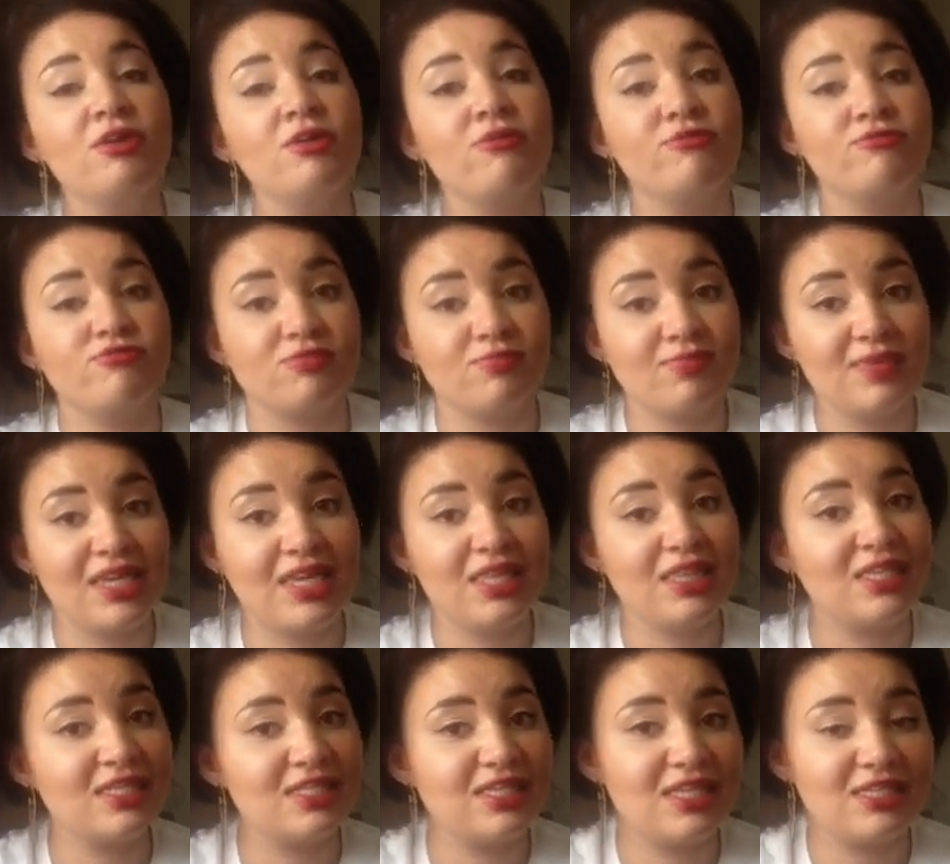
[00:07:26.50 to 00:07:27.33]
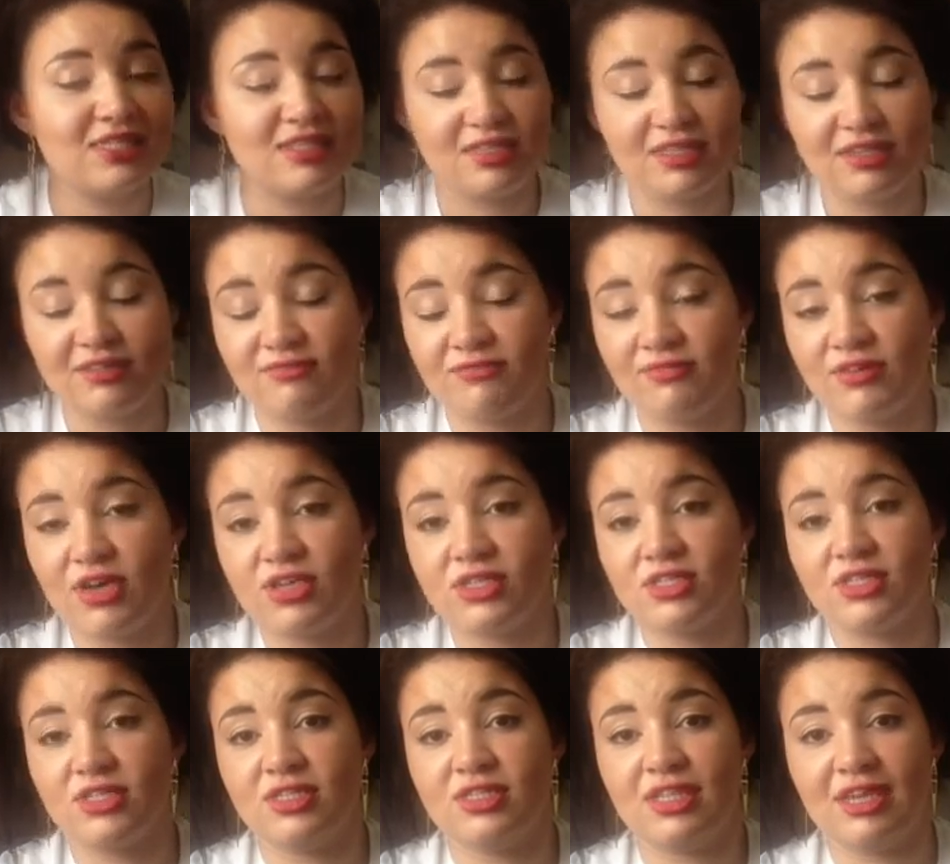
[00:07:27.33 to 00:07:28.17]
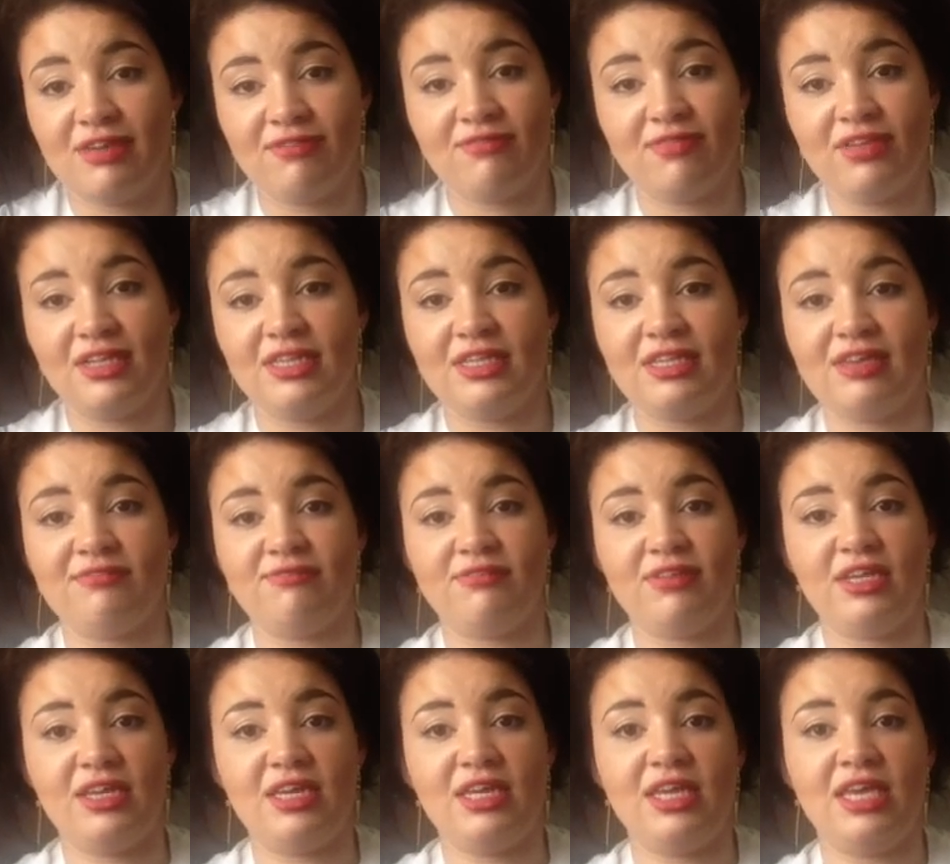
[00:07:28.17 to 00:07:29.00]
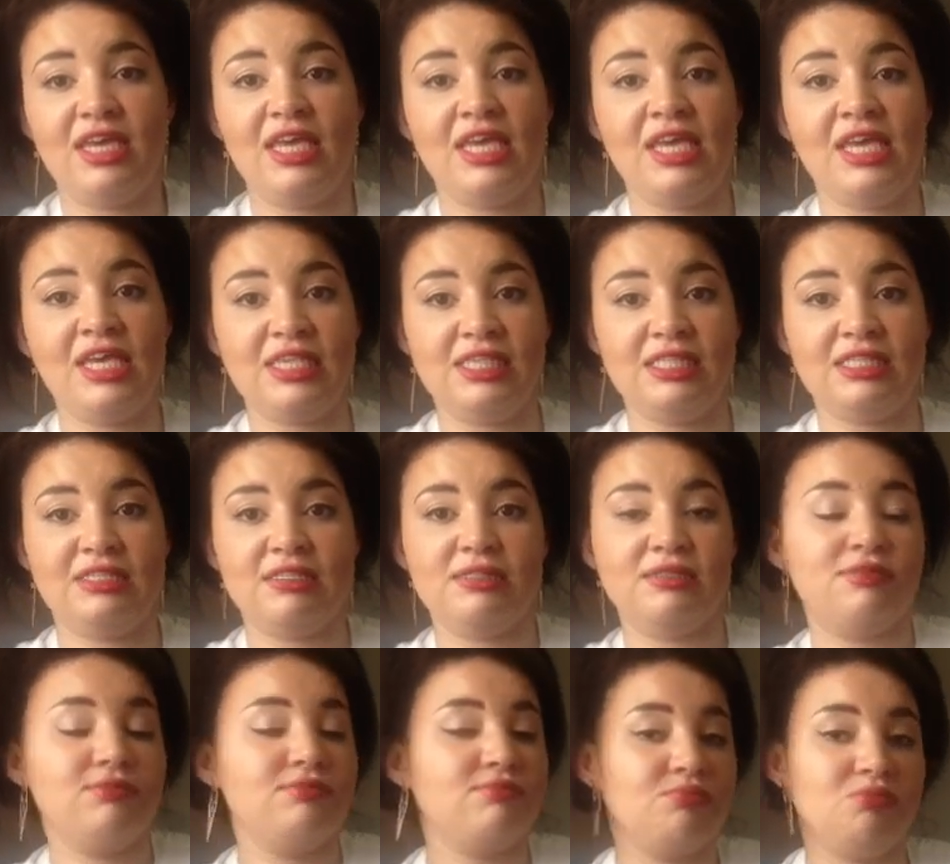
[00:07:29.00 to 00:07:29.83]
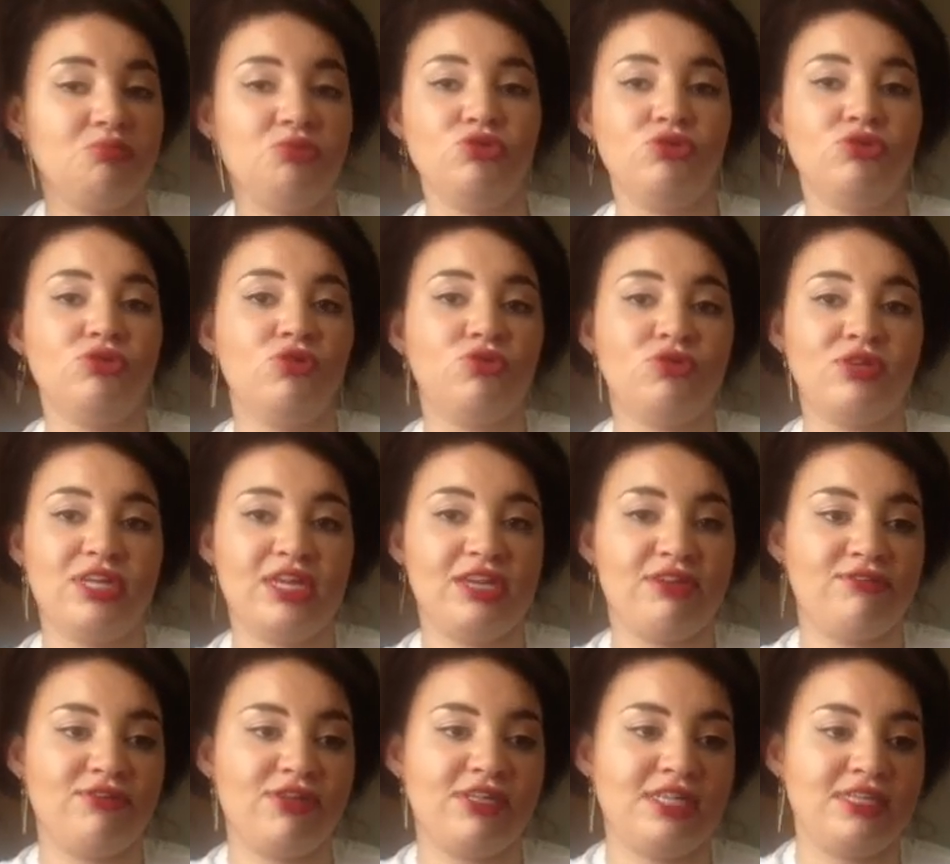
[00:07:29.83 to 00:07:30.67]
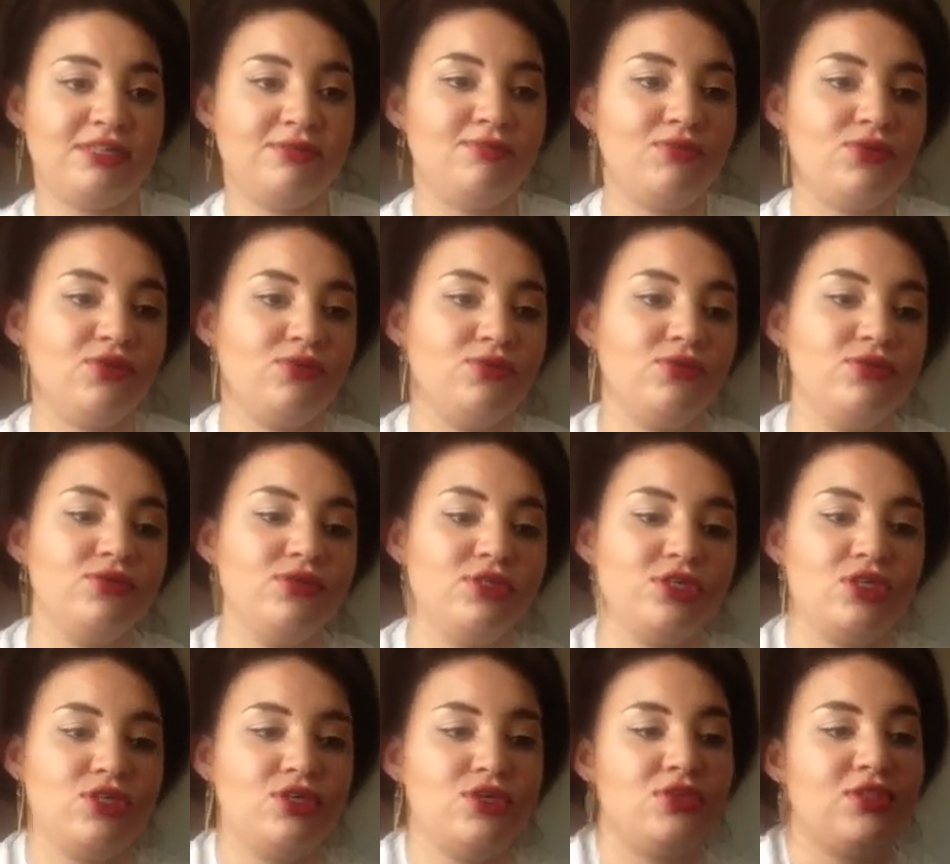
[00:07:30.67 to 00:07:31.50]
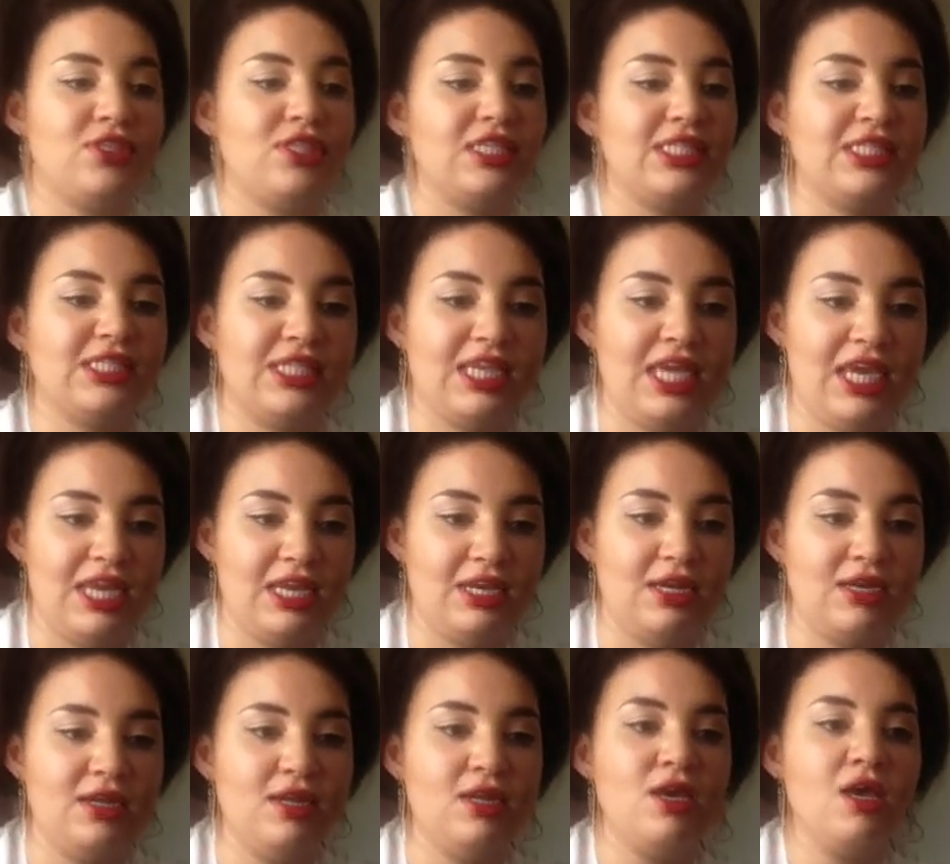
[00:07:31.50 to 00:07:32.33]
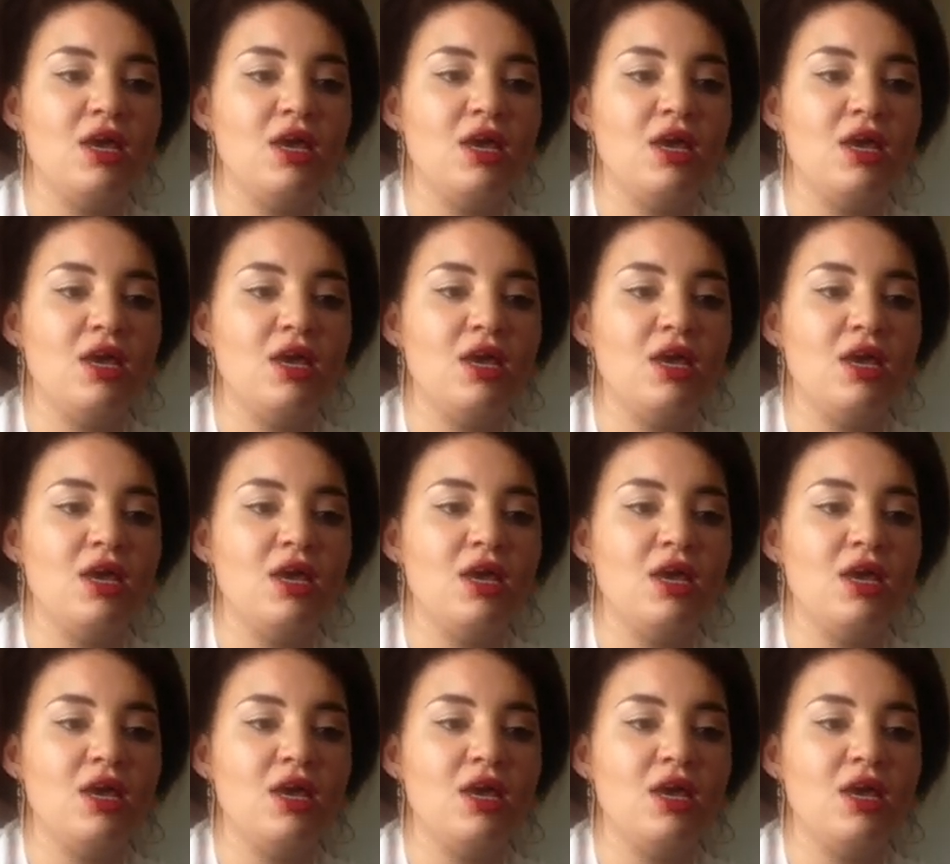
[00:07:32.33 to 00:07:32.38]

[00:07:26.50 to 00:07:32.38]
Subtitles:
for me the sensitive version definitely is non-irritable to the skin.